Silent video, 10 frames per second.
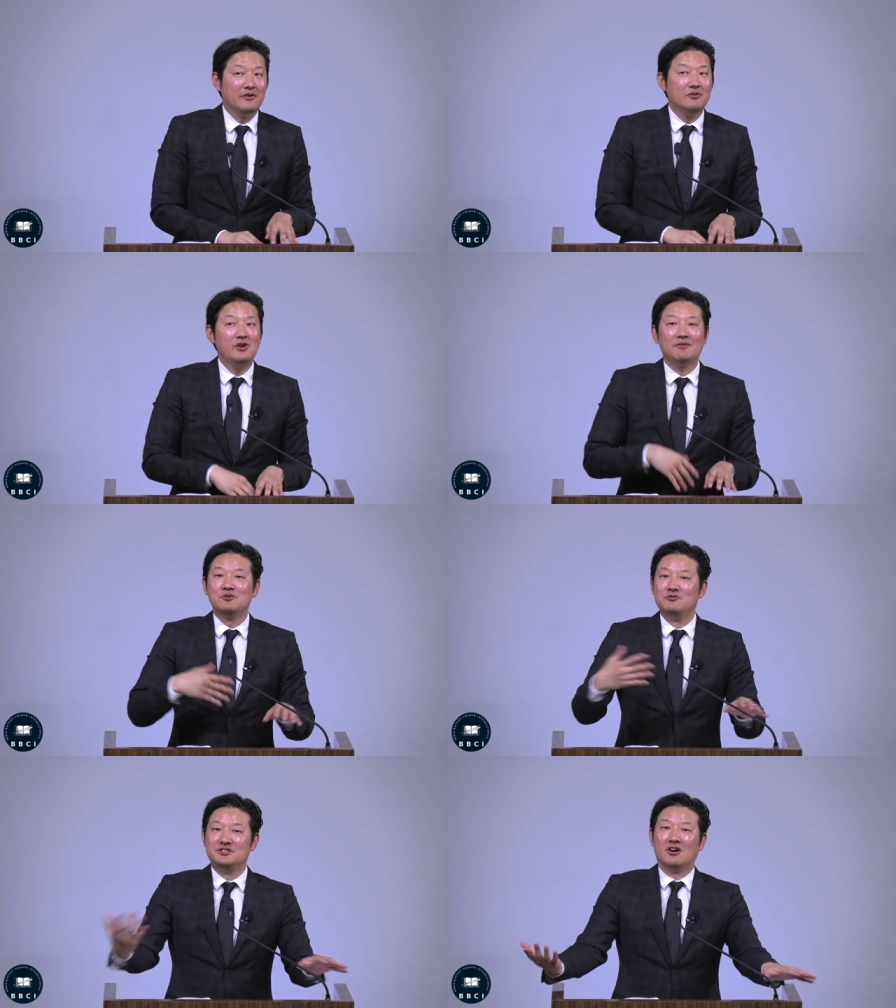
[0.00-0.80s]
you have to
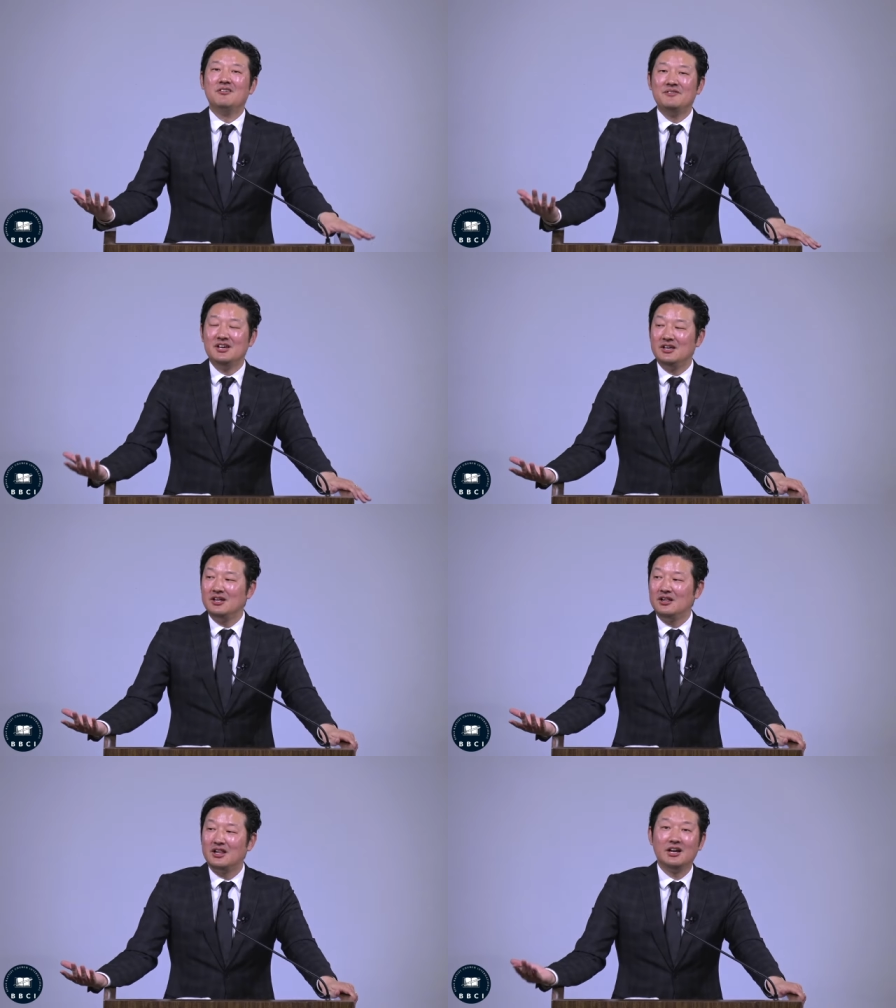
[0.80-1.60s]
resolve it,
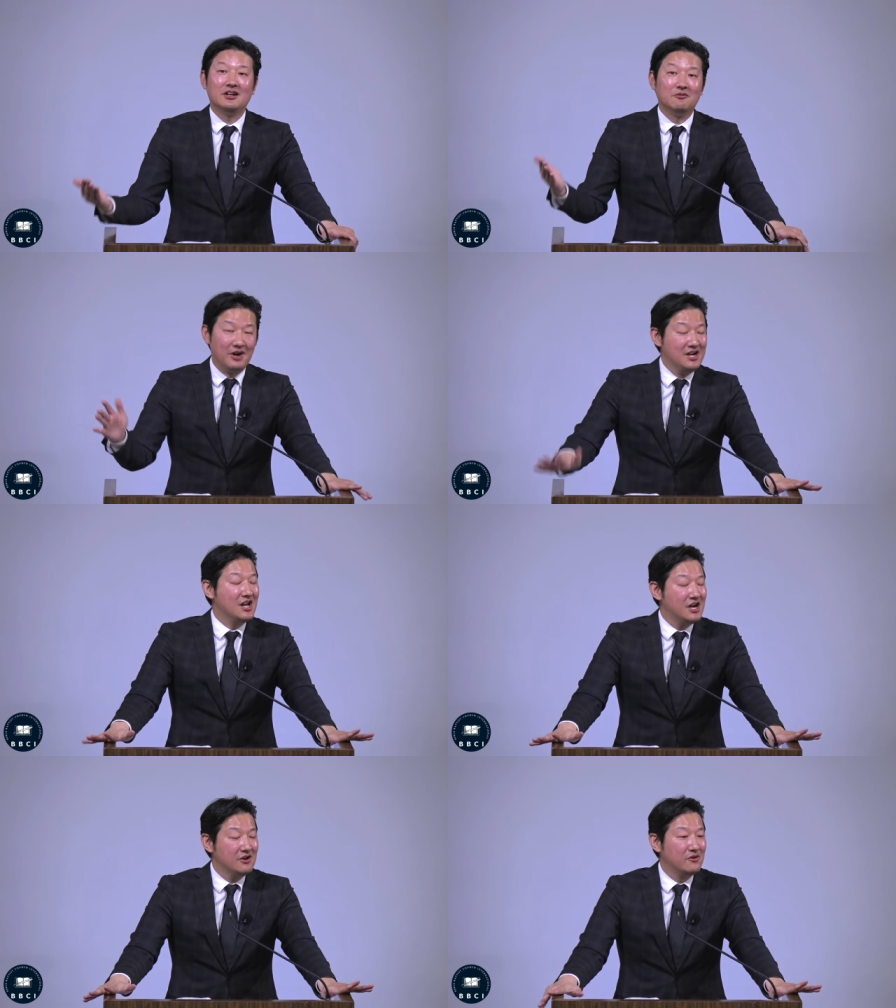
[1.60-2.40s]
like right
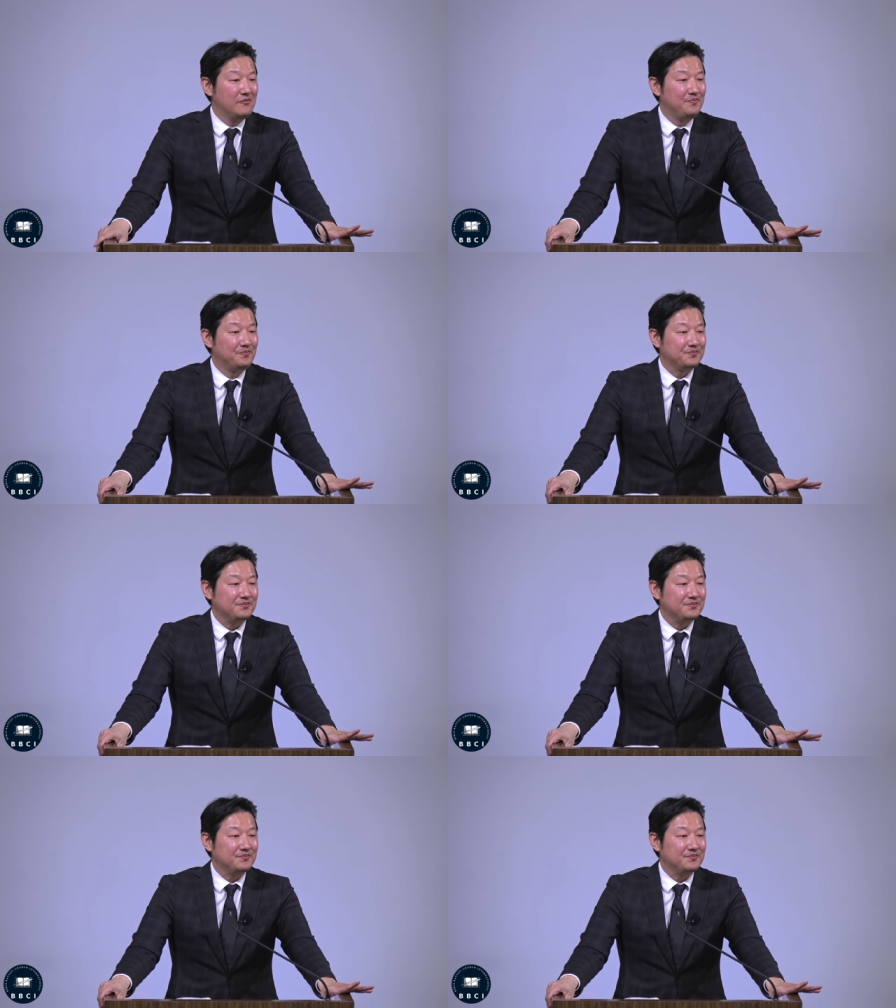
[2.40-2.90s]
now. Amen.